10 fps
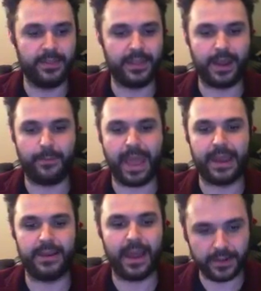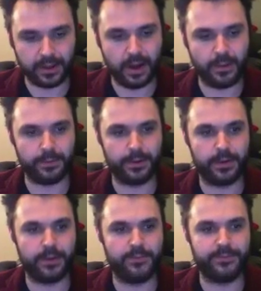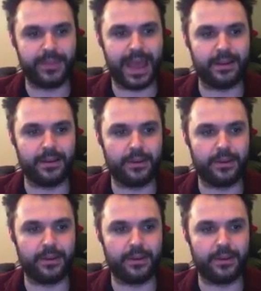Then I pay another comp for that